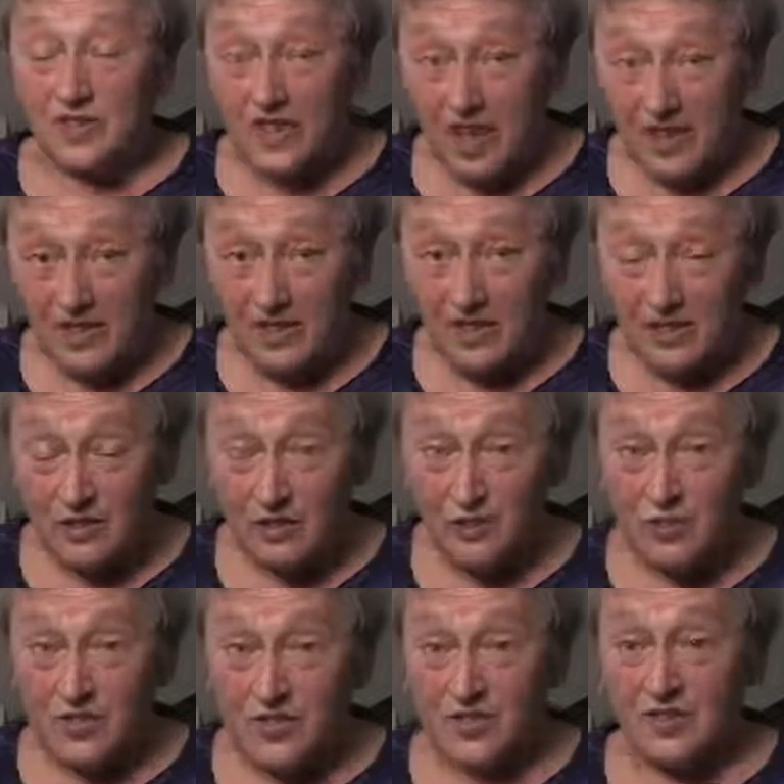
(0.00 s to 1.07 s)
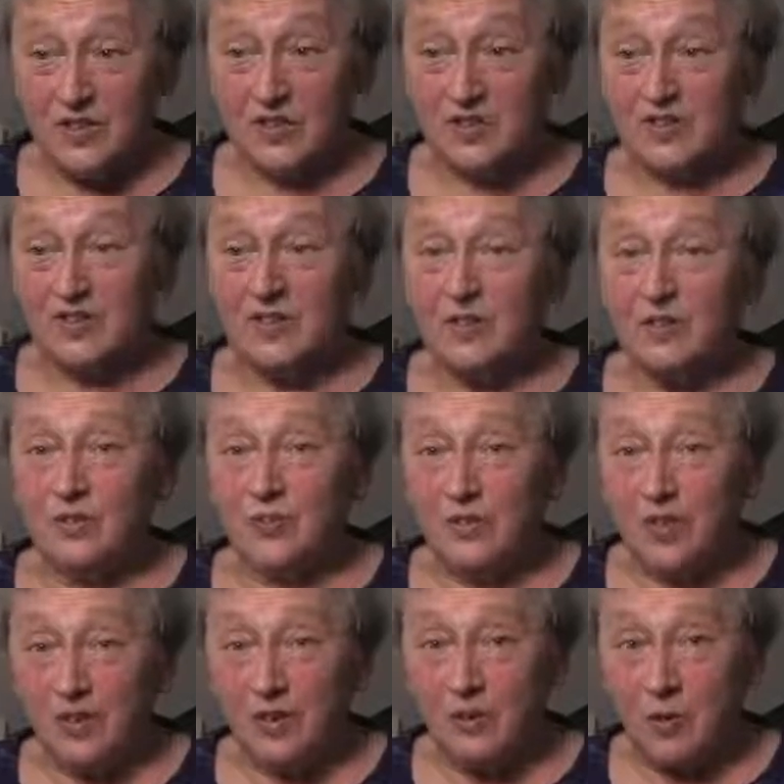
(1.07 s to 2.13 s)
Taking clues that you
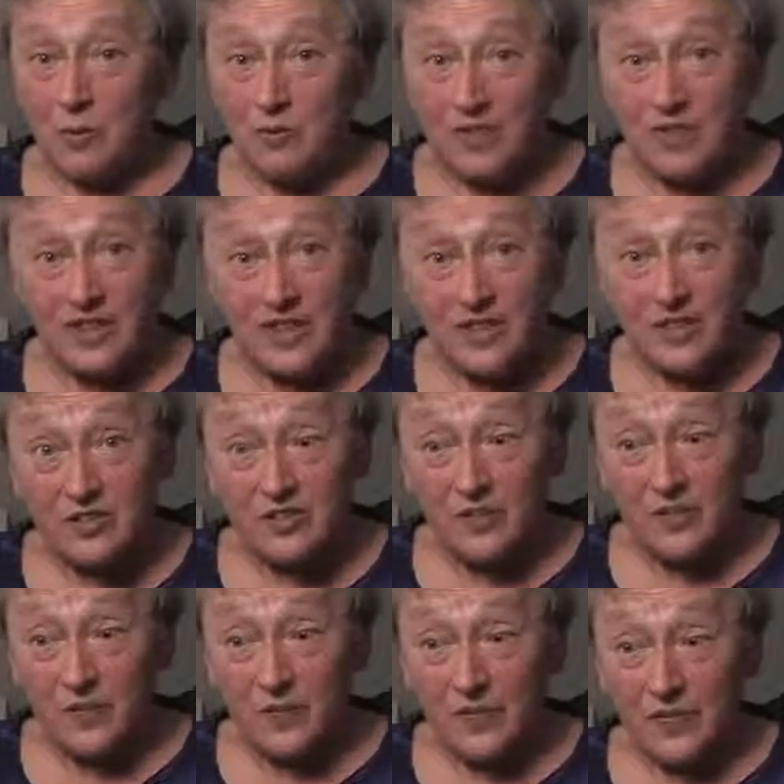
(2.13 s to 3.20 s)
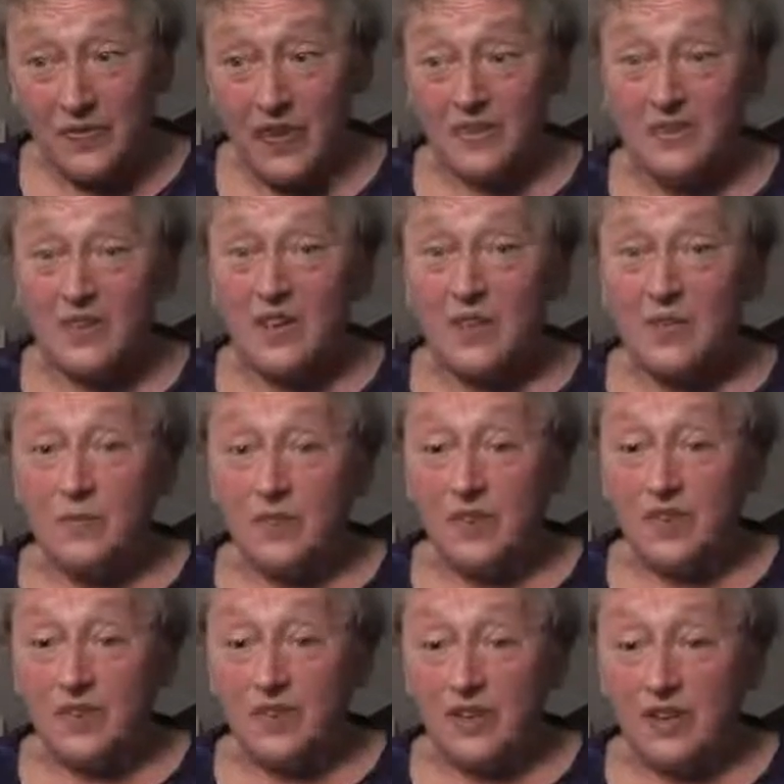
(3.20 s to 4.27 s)
think are representational. That's
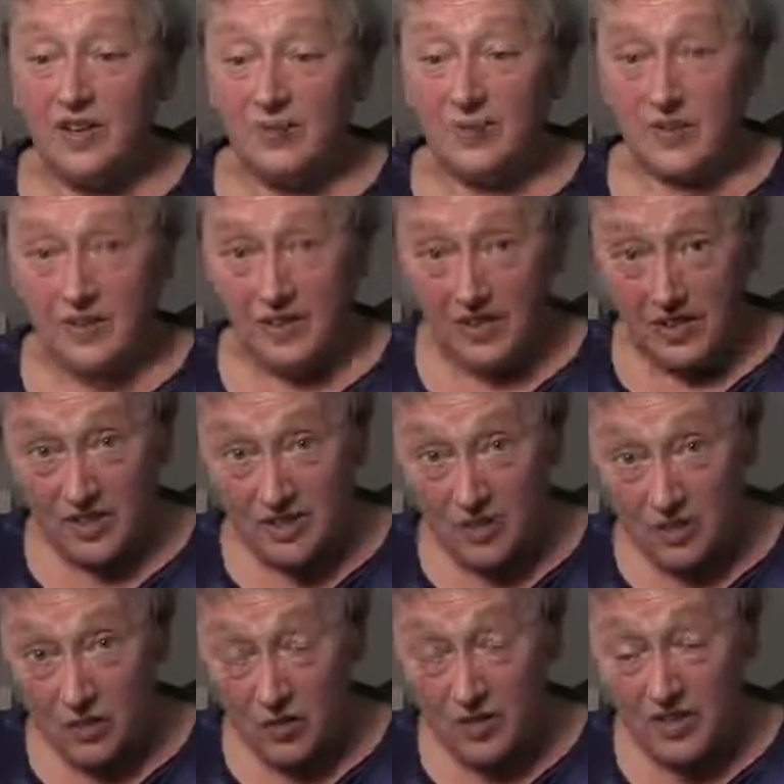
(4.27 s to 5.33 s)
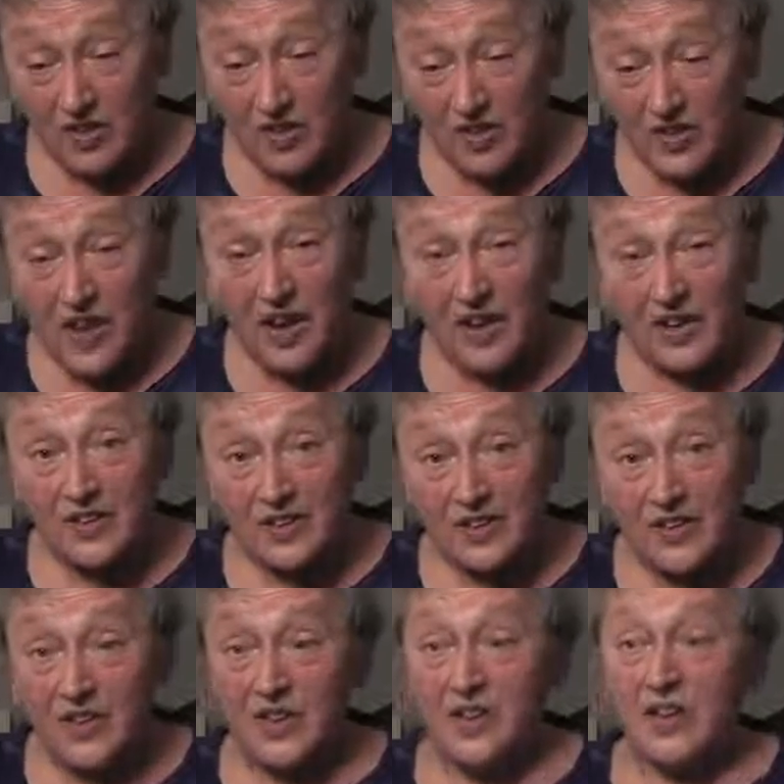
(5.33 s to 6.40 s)
in, in, in historical
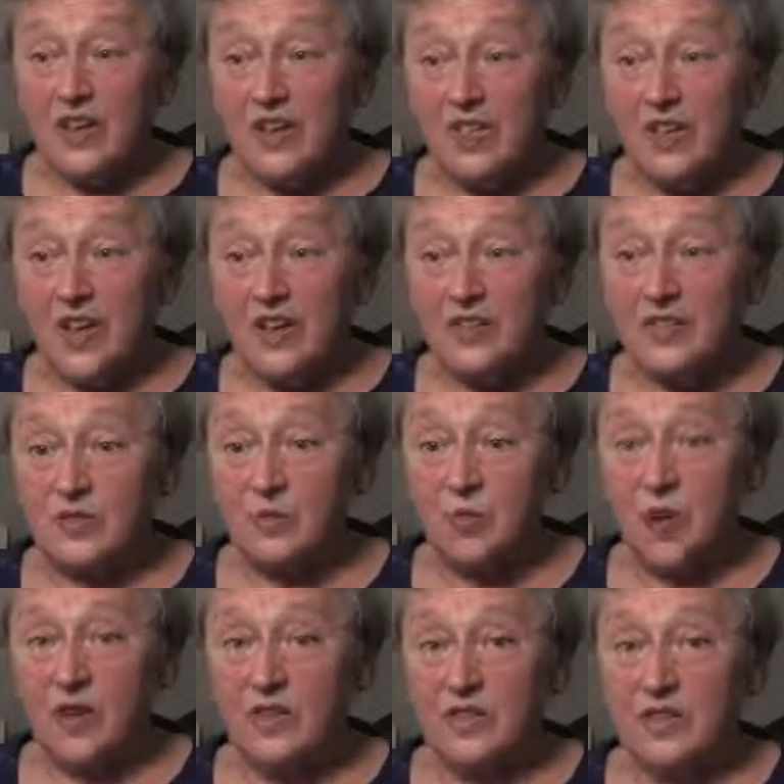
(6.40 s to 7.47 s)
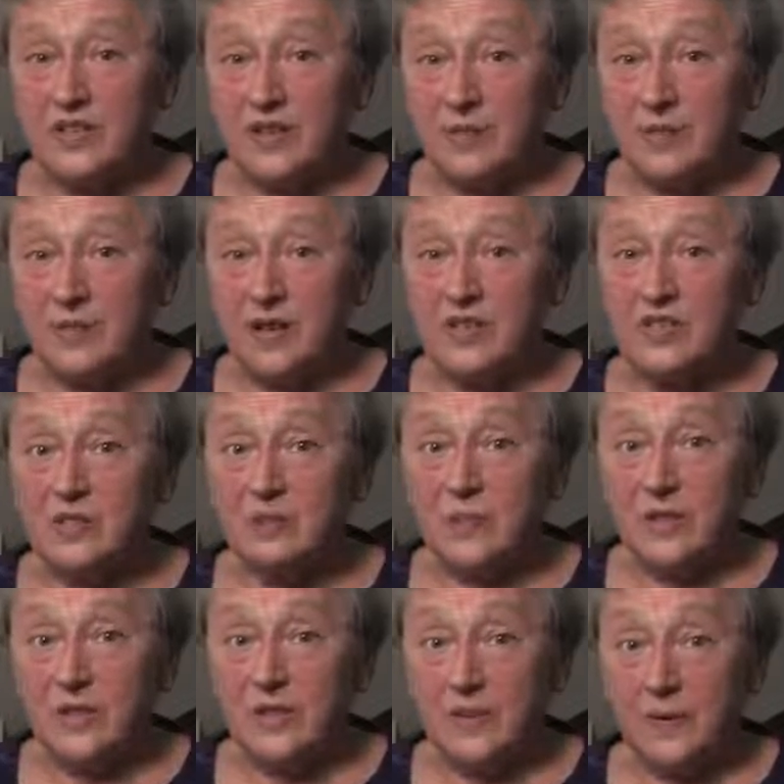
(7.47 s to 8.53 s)
science, that's what must
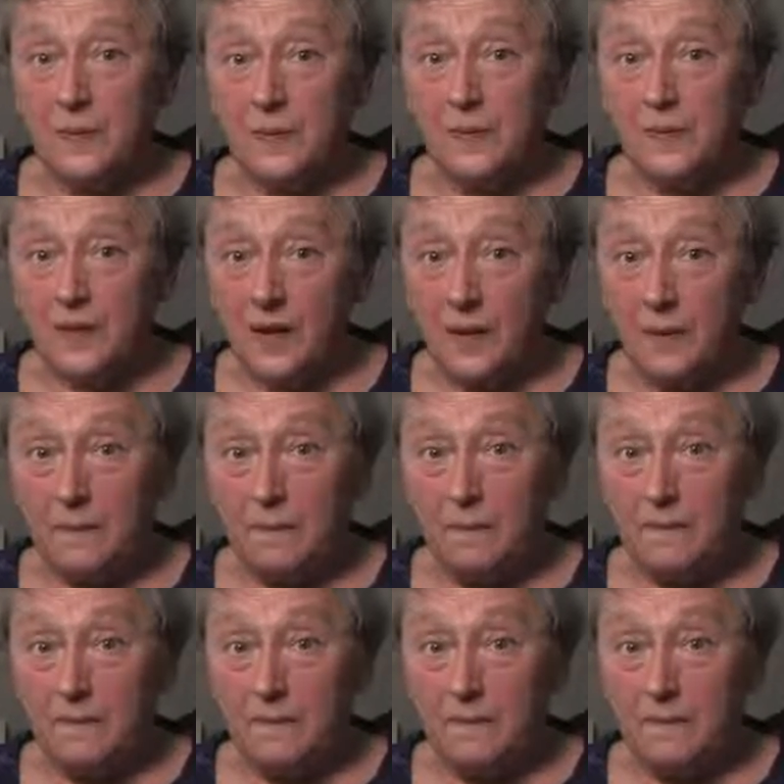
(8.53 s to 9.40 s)
be done.